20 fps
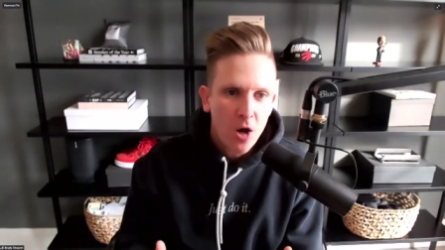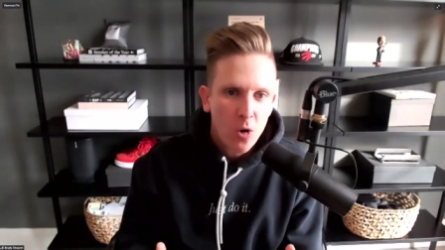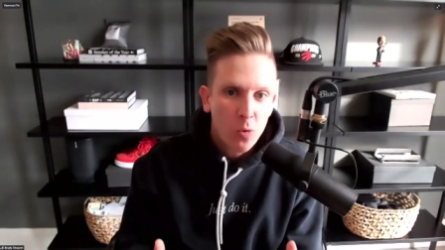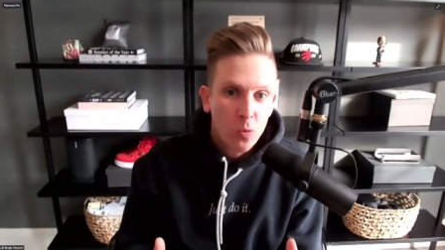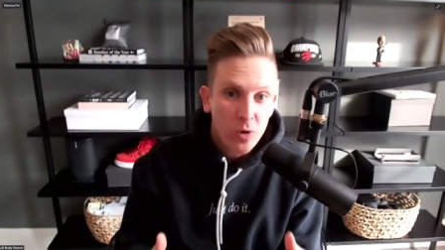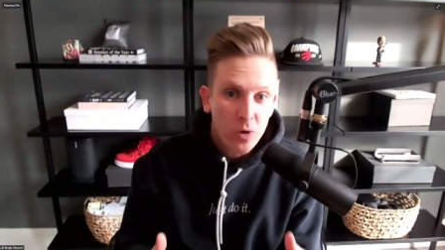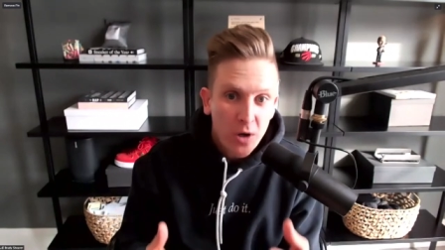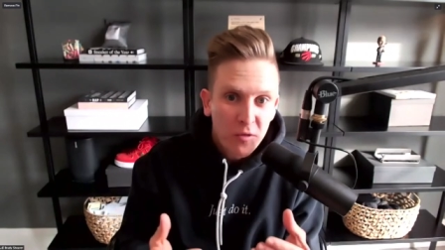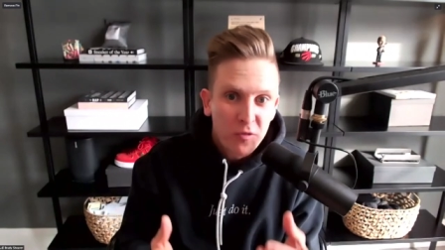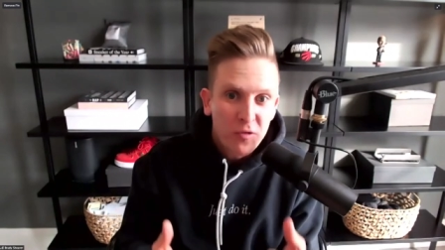
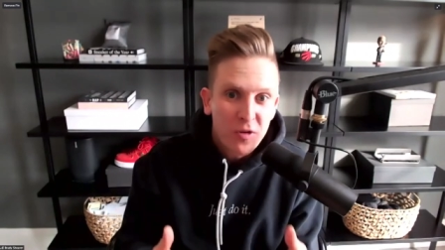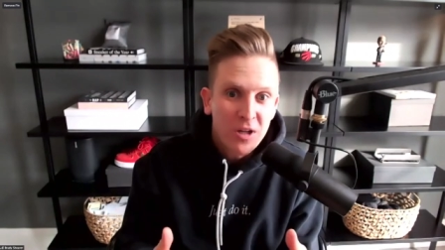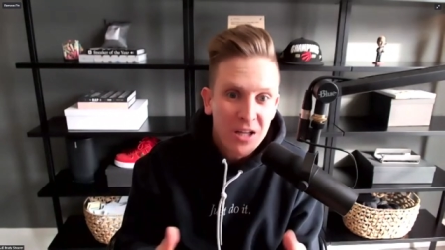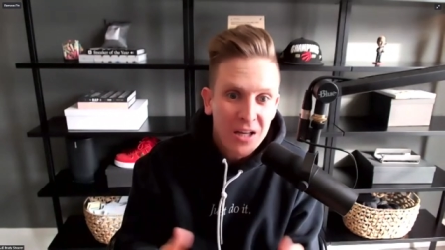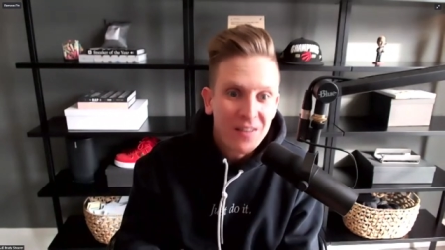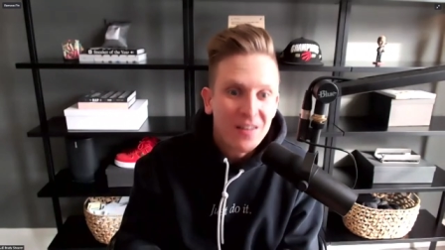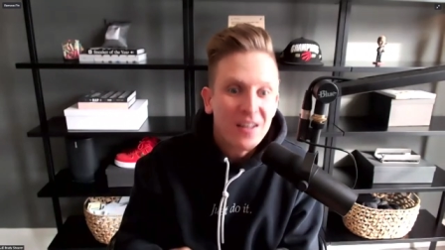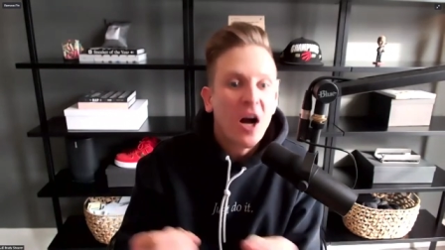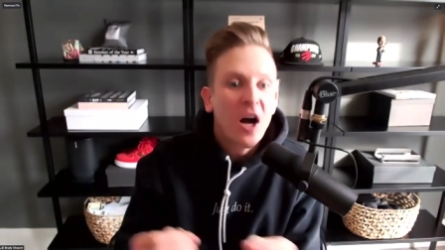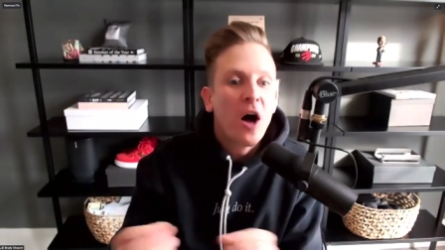we are
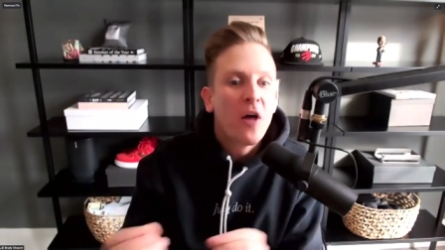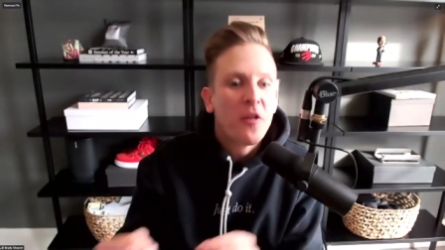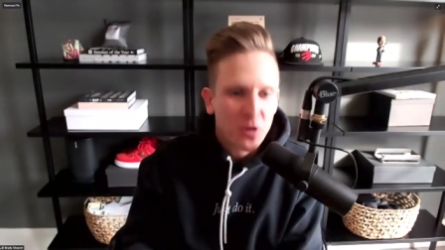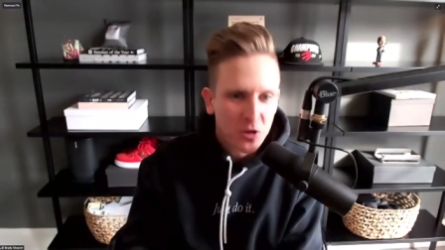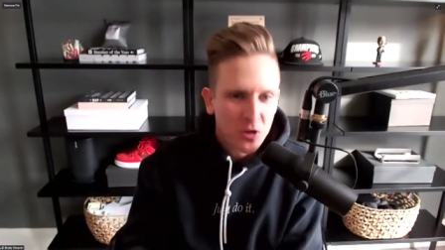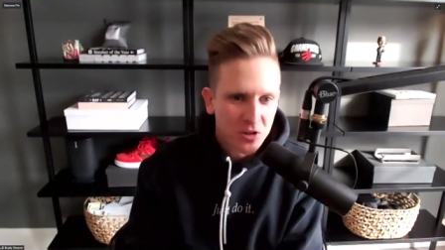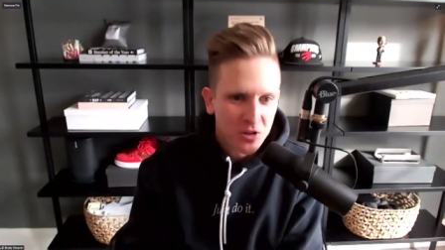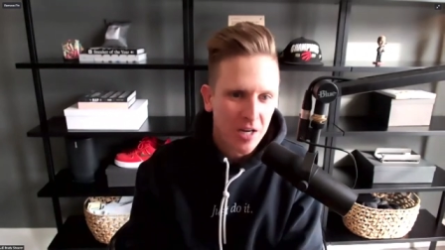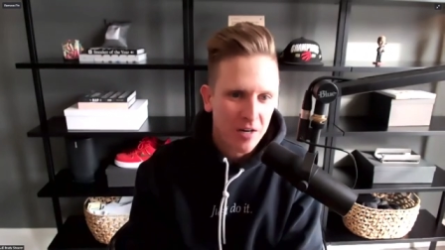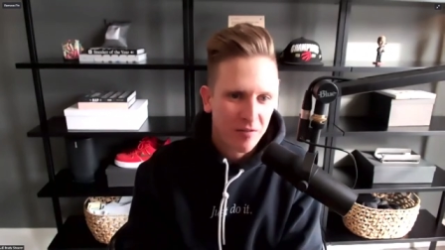feeling the other
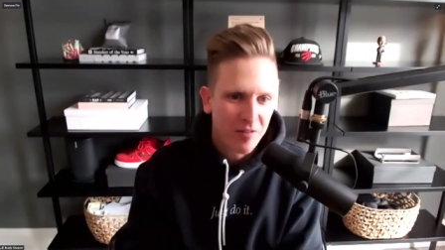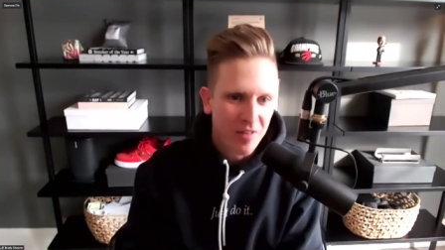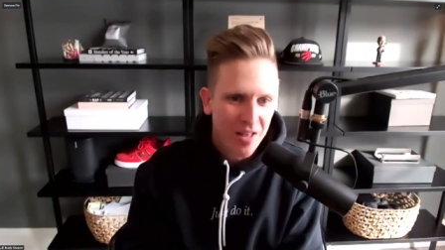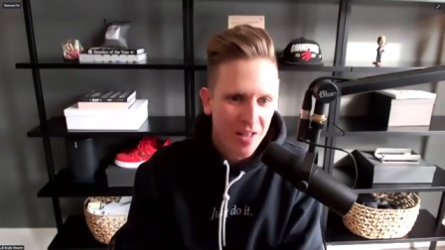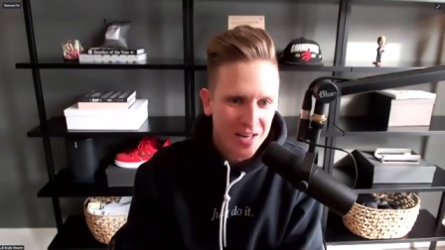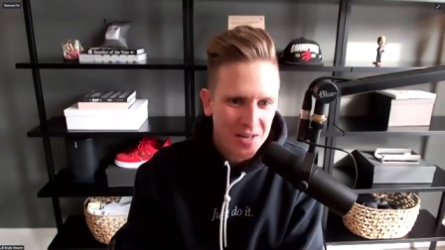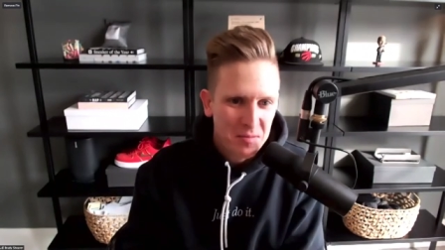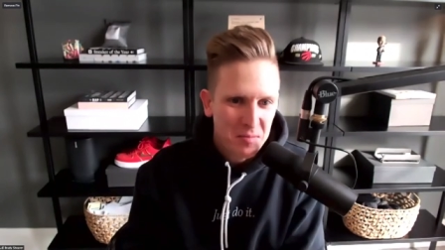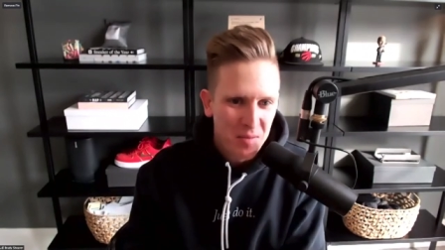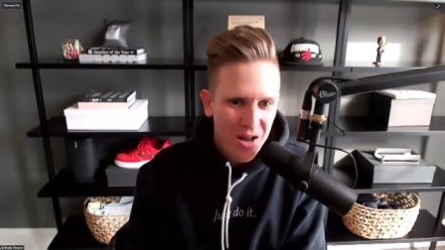side of that
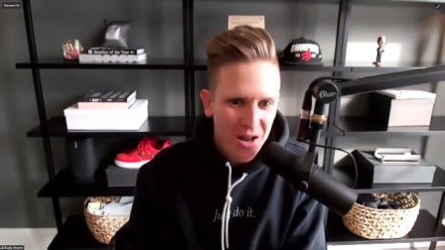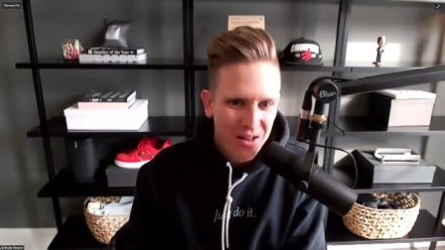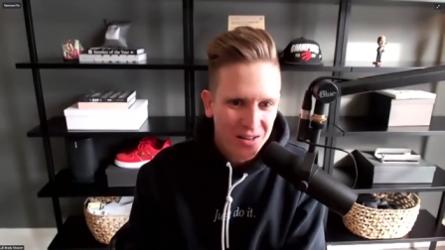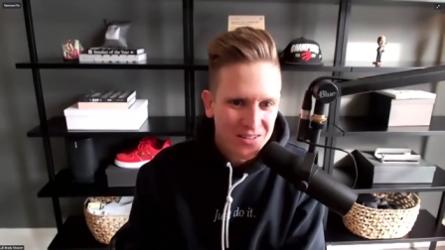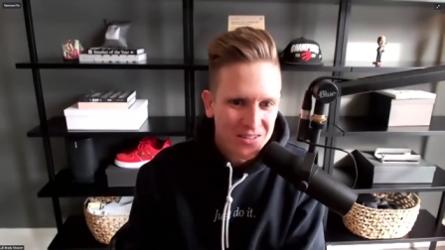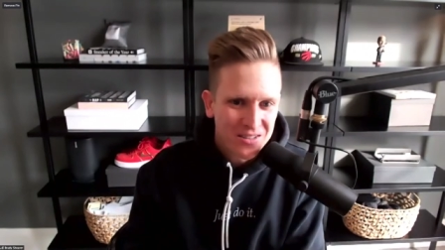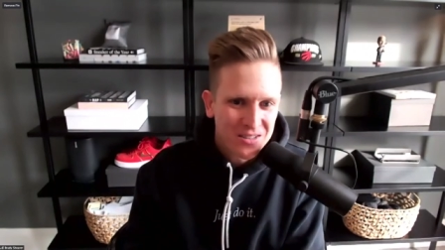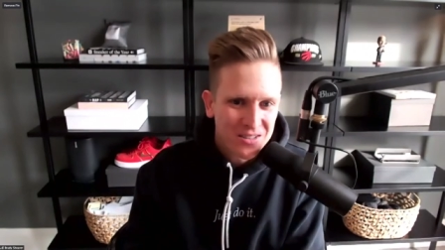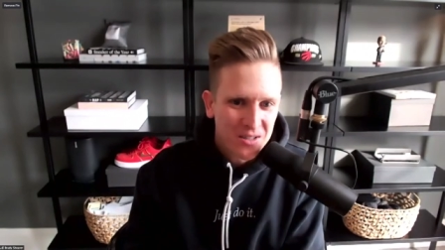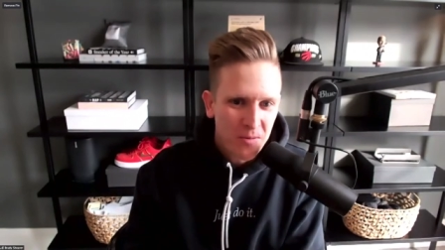
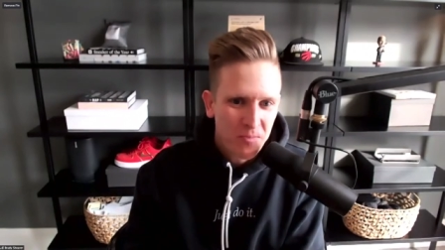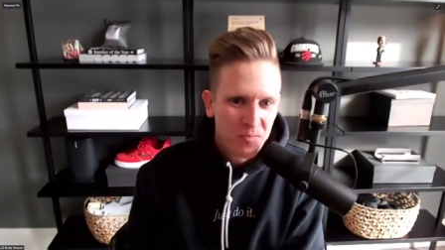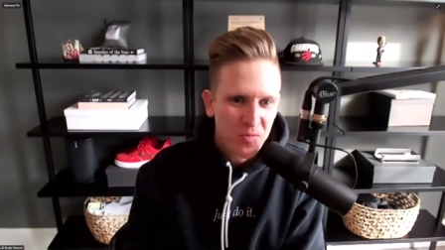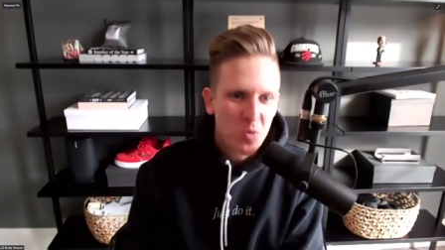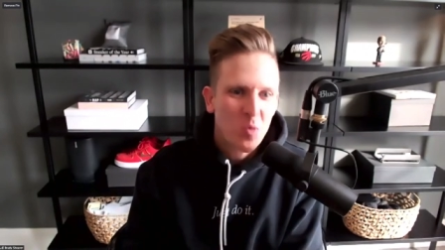imbalance